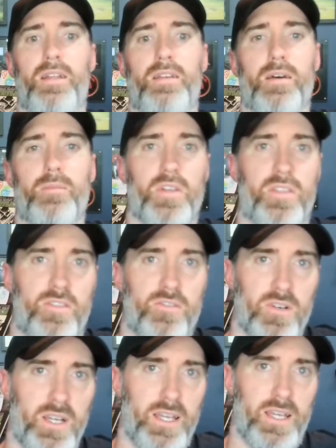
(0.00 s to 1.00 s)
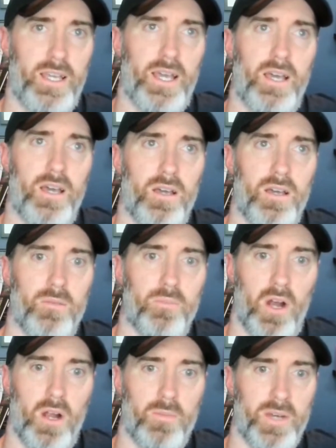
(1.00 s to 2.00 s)
Number three,
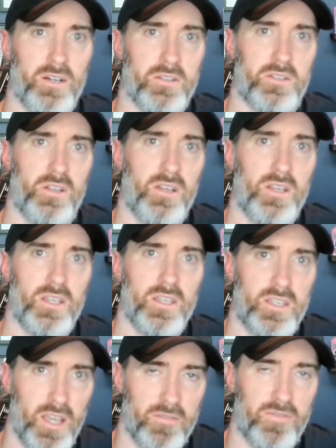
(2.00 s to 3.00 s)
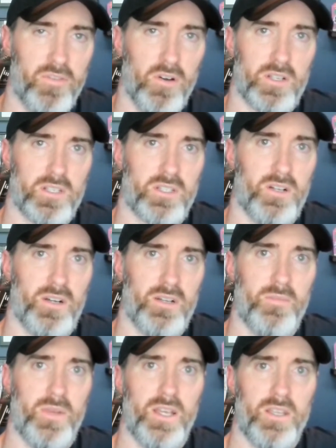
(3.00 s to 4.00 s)
barbells. Get focused on
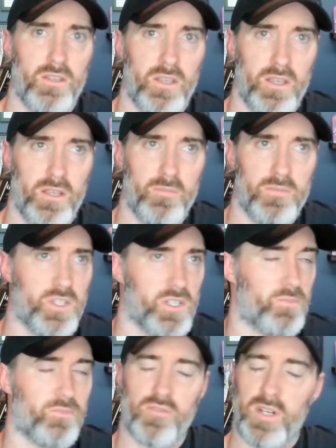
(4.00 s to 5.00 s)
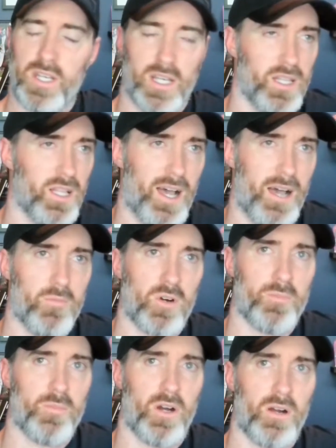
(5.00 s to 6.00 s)
them. Just bring a lot
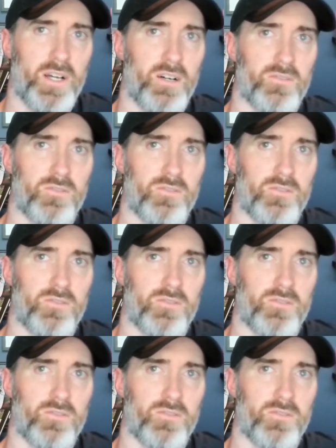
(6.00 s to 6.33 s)
more barbell